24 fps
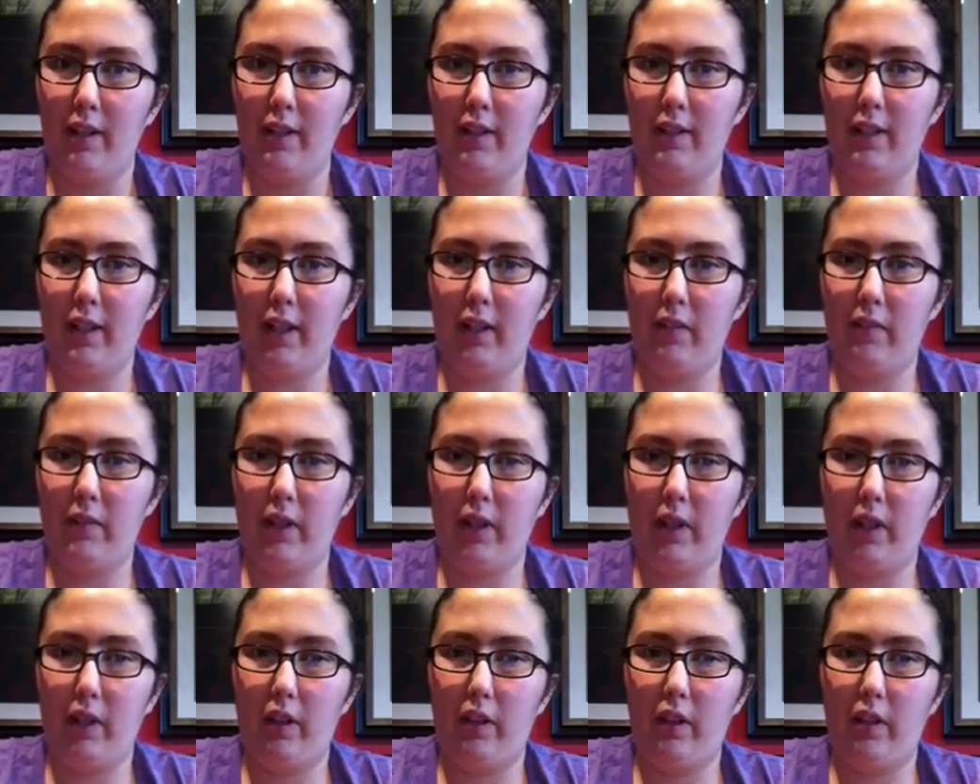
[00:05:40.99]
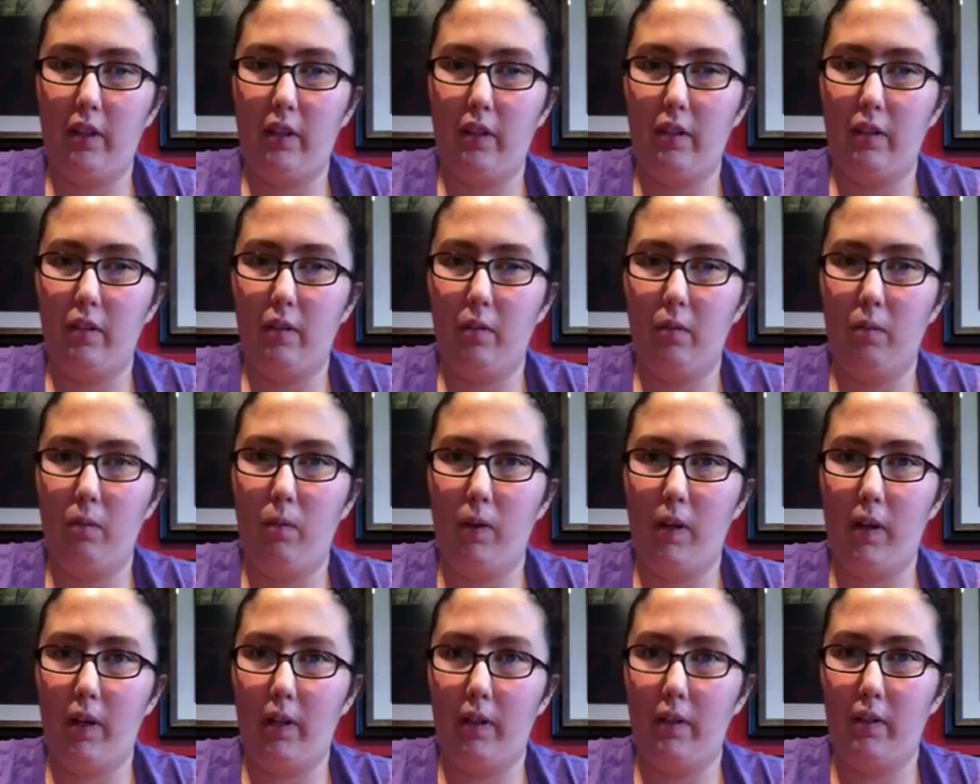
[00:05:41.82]
David
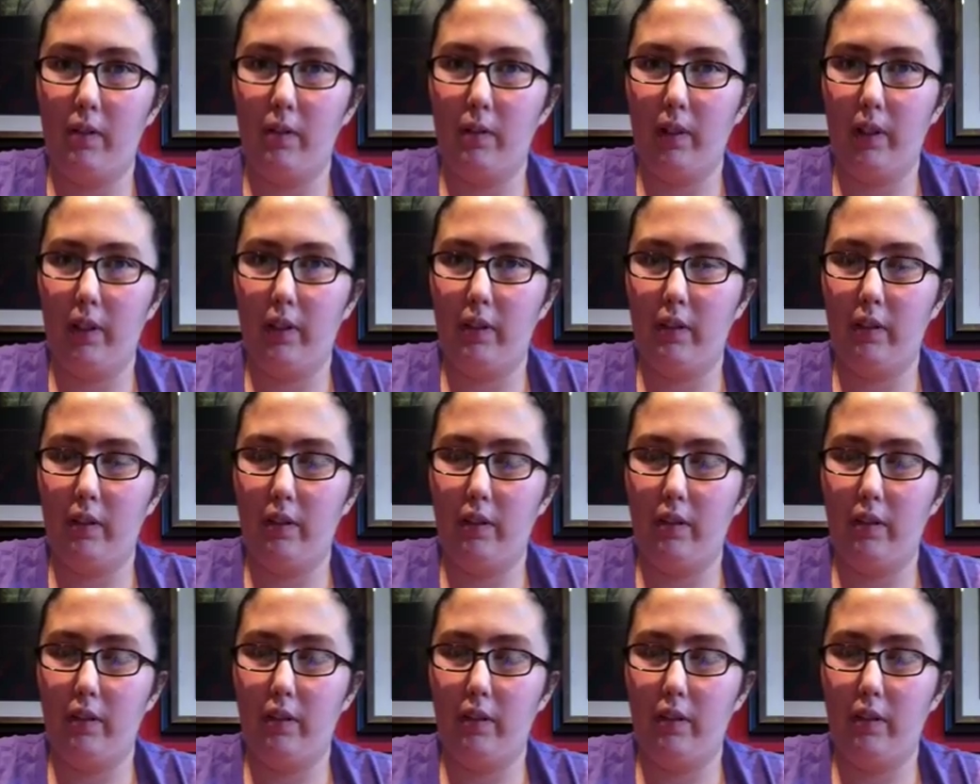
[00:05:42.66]
went under